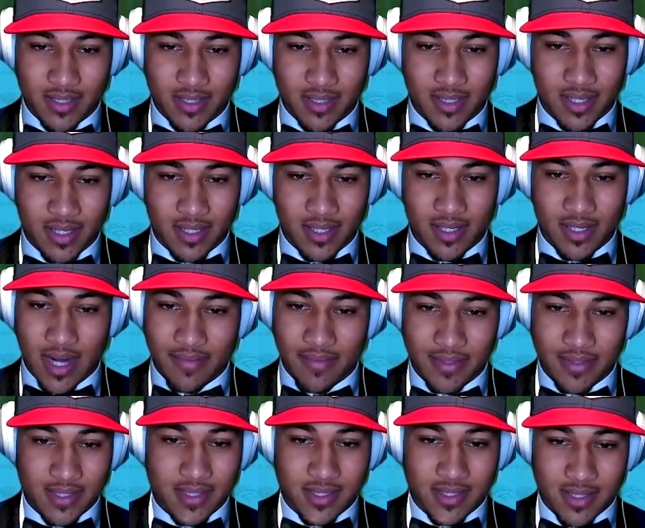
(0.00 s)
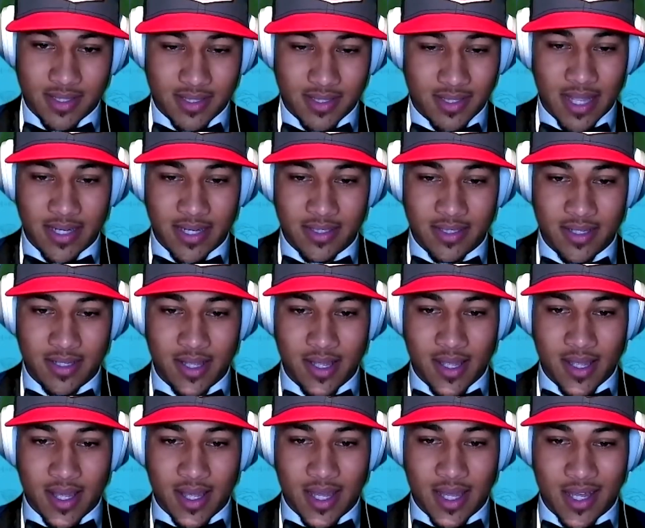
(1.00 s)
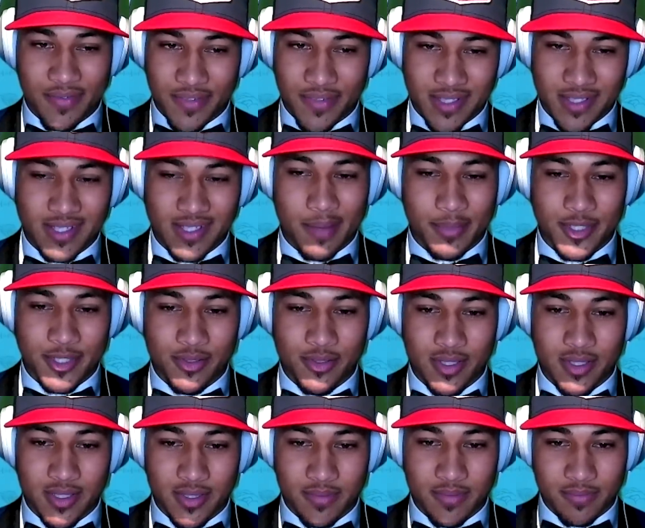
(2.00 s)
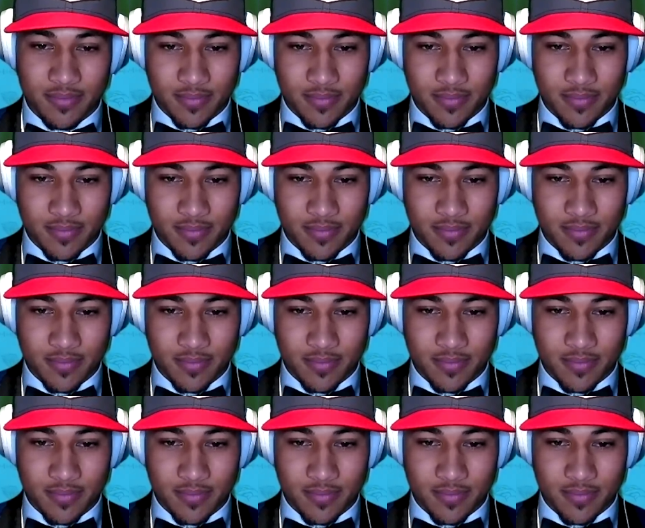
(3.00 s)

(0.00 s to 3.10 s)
and obviously just excited for this opportunity.